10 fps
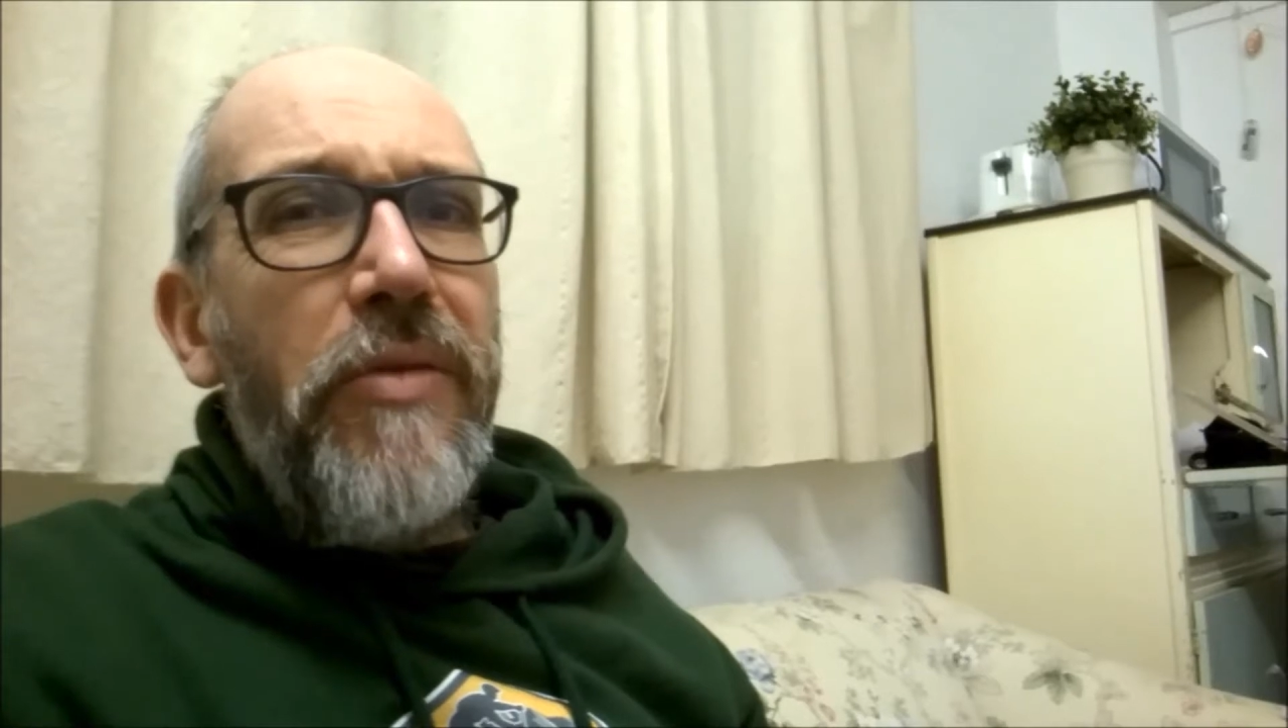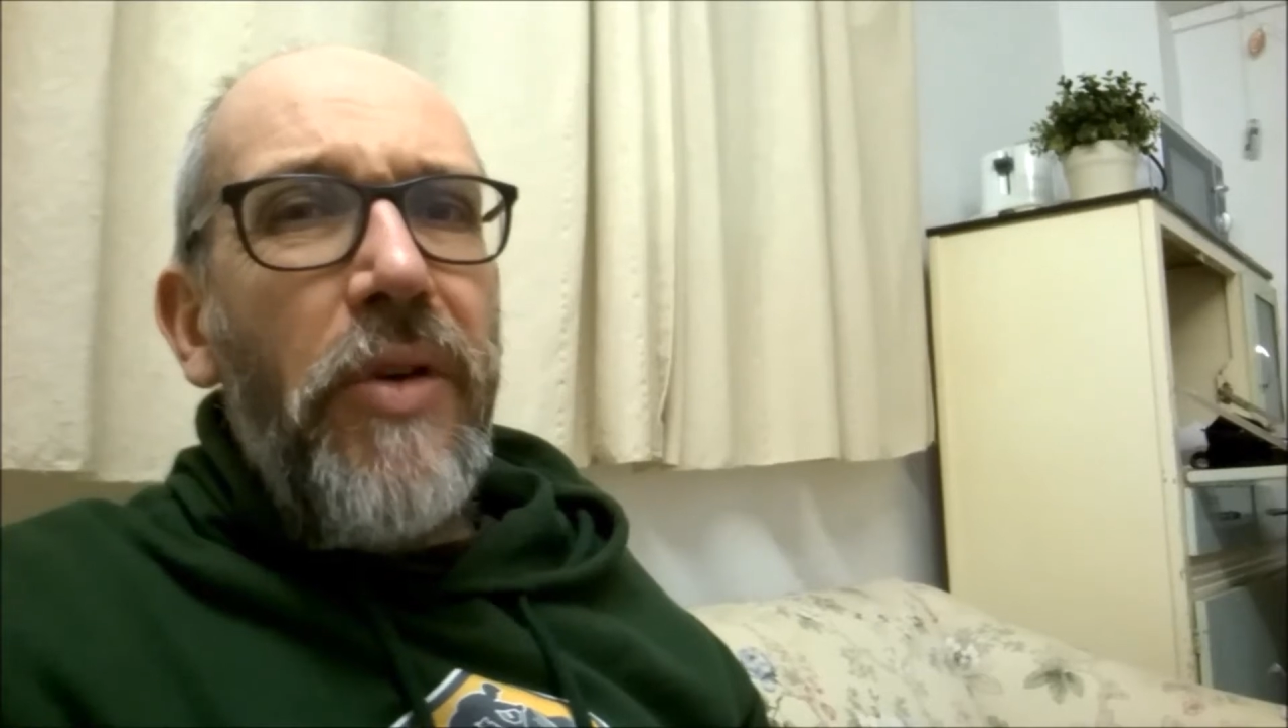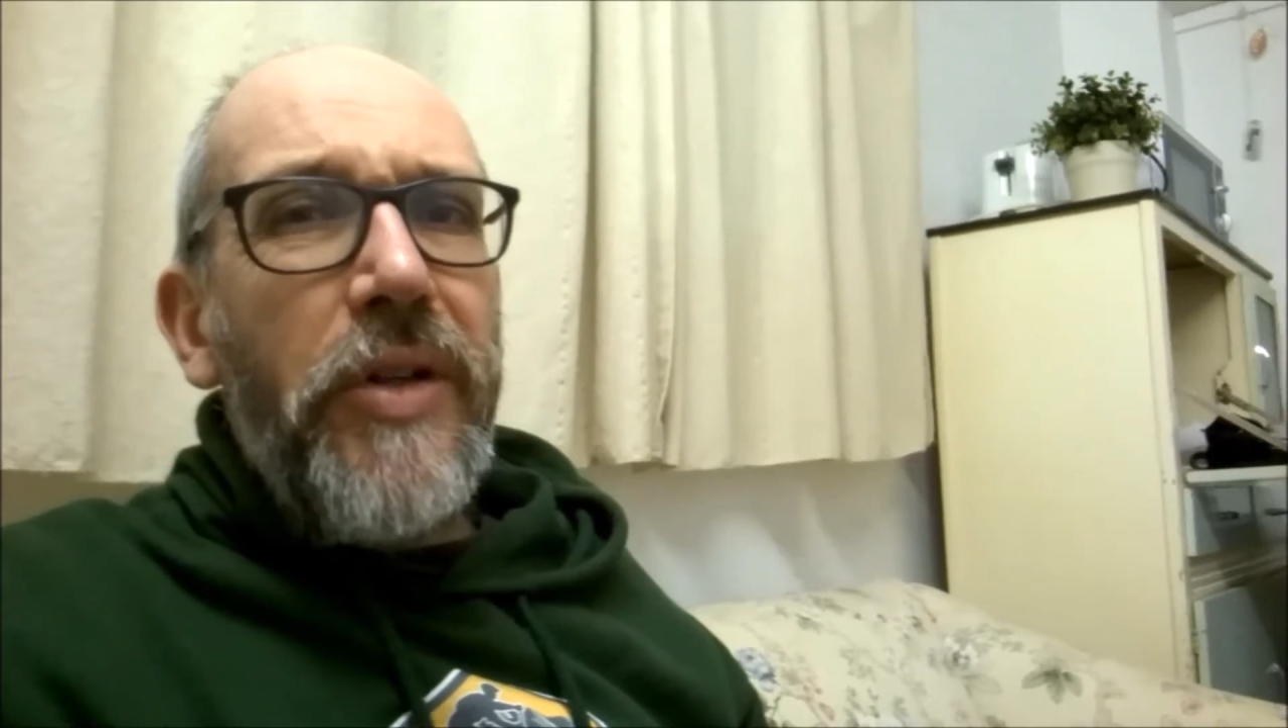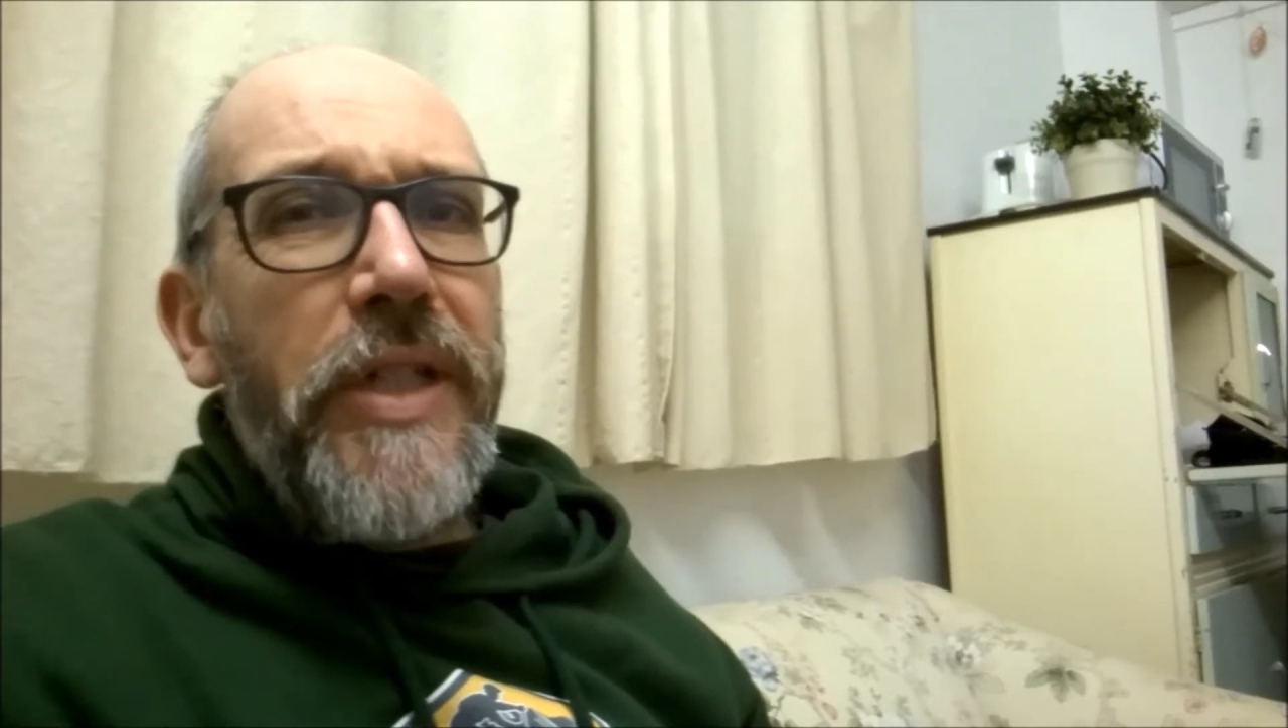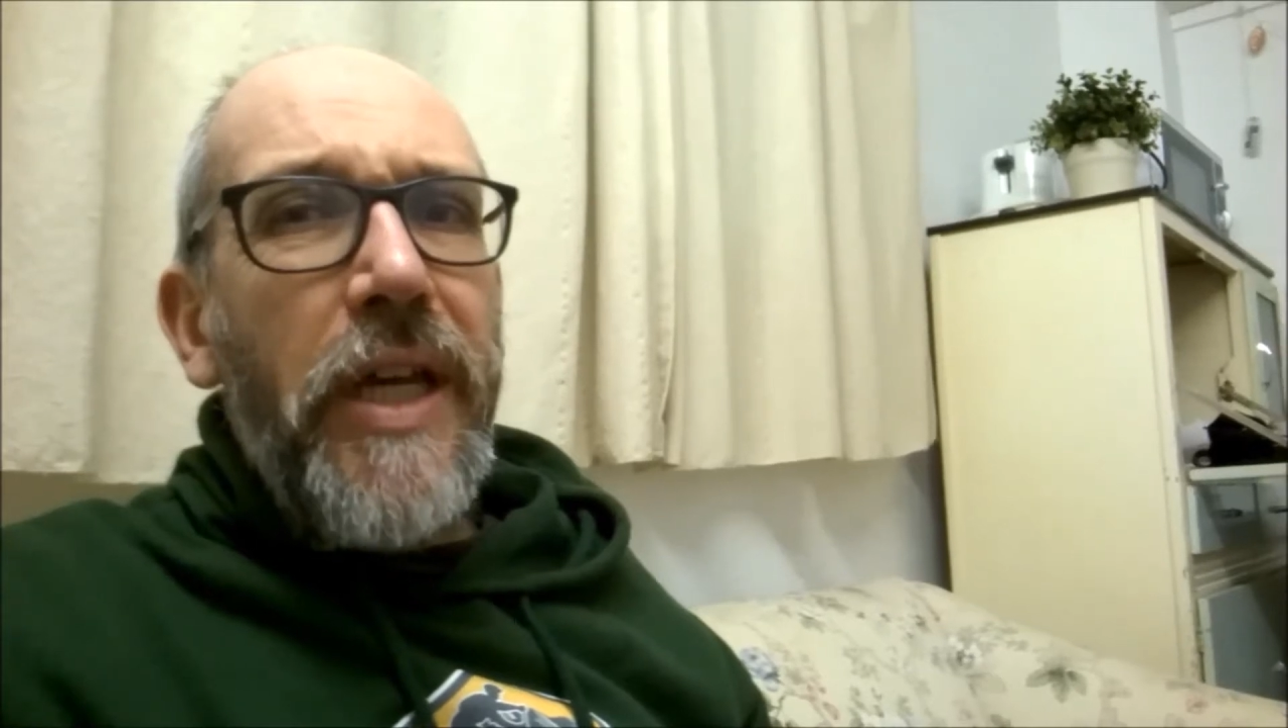
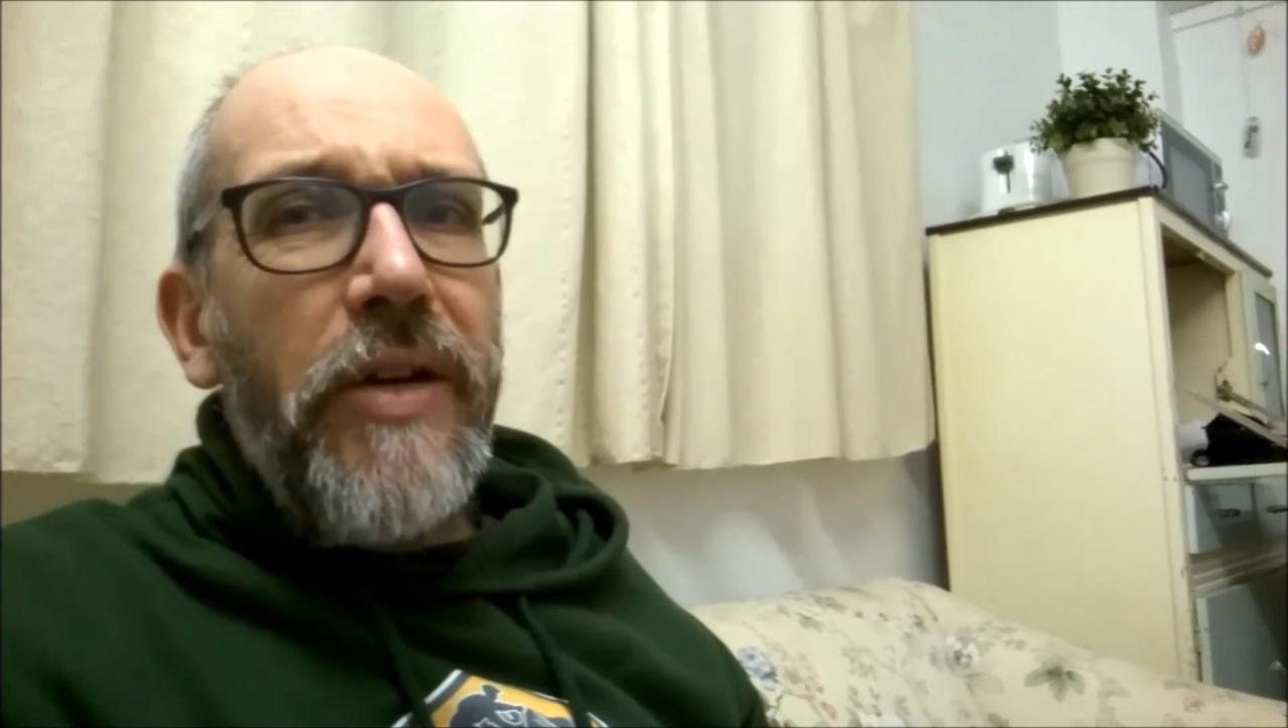rocks to get